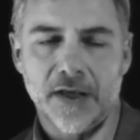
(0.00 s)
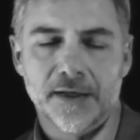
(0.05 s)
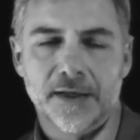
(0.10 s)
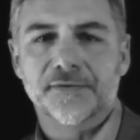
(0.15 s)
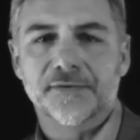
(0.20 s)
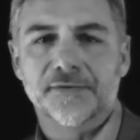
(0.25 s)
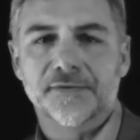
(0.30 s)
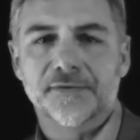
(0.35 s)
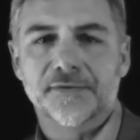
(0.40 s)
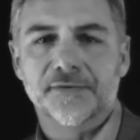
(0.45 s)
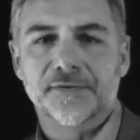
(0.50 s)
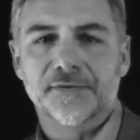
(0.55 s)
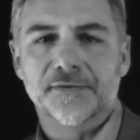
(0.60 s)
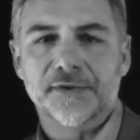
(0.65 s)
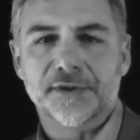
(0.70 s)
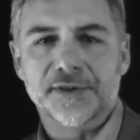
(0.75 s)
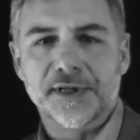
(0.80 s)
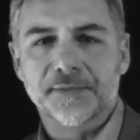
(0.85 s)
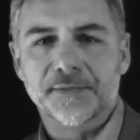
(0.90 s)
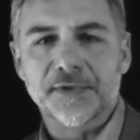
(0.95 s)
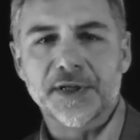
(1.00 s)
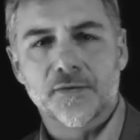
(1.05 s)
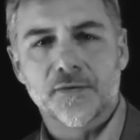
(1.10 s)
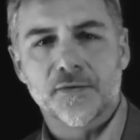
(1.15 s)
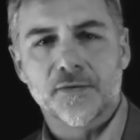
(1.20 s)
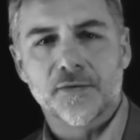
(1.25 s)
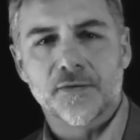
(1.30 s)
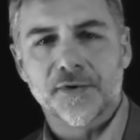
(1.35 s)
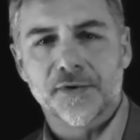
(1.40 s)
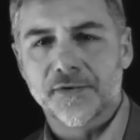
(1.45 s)
Now, act of attempting
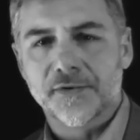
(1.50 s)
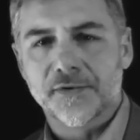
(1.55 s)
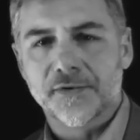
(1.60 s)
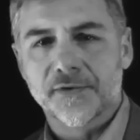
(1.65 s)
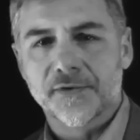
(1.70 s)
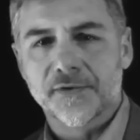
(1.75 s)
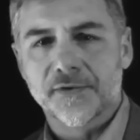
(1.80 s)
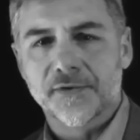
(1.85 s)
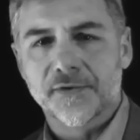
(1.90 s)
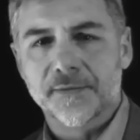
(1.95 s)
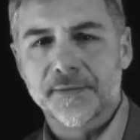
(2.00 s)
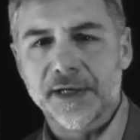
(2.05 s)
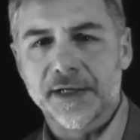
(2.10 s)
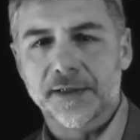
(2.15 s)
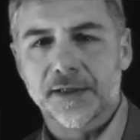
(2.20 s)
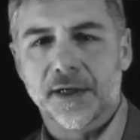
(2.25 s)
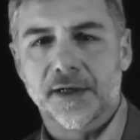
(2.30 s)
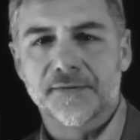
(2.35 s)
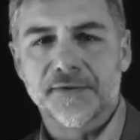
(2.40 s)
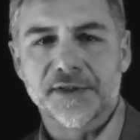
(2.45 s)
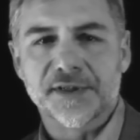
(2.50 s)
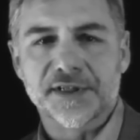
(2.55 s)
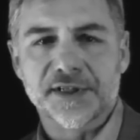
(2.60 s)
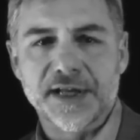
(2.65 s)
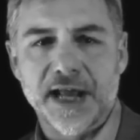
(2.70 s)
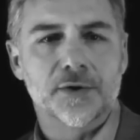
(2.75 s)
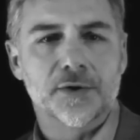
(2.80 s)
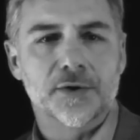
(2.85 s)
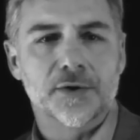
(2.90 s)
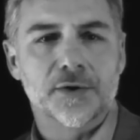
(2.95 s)
to overthrow the government of the
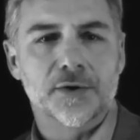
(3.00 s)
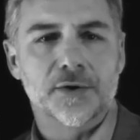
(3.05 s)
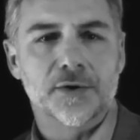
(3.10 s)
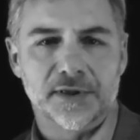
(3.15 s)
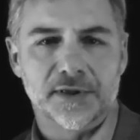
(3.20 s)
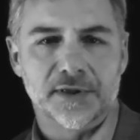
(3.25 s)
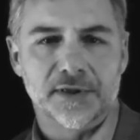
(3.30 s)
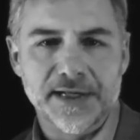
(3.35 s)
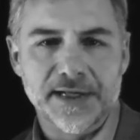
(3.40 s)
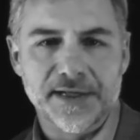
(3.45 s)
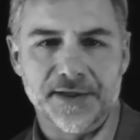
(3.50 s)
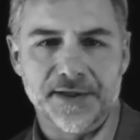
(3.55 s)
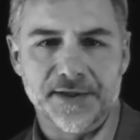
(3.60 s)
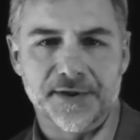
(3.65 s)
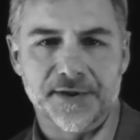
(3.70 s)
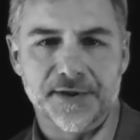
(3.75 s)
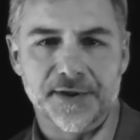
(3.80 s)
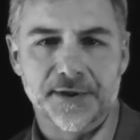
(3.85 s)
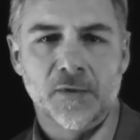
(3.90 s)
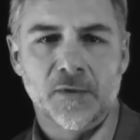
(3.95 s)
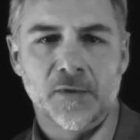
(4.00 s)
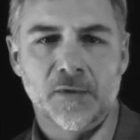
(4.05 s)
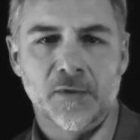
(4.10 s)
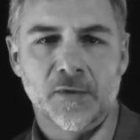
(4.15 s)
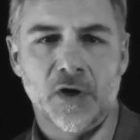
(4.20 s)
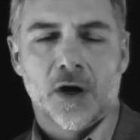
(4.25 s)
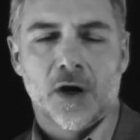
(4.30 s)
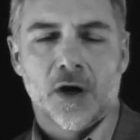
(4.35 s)
state one owes allegiance to,